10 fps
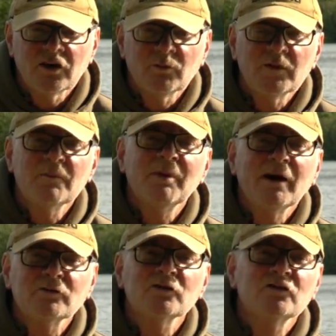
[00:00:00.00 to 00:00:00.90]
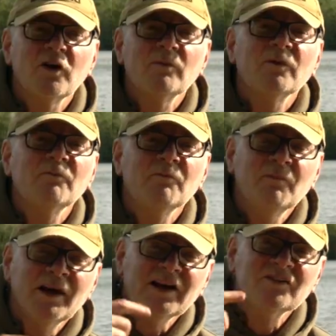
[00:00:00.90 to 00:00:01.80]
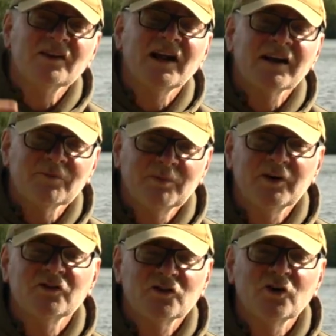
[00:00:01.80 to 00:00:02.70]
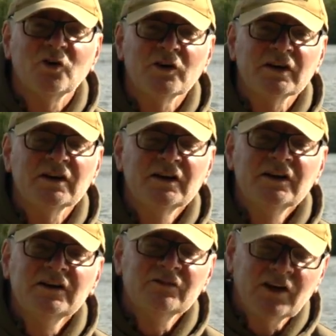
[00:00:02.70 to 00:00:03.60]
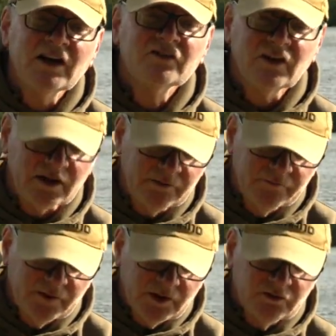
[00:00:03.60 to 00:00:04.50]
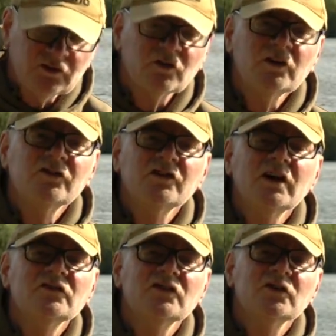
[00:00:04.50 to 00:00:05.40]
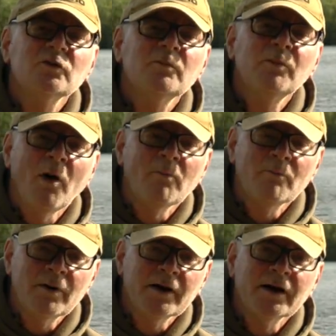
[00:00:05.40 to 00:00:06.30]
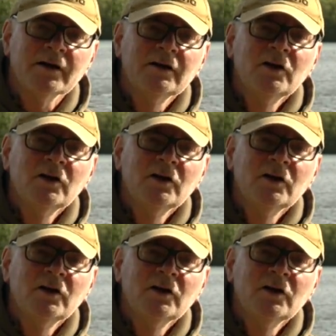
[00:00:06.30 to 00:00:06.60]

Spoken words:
with the powder on top that makes it like a paste coating, you've guessed it, is it's going to change it to a bottom bait.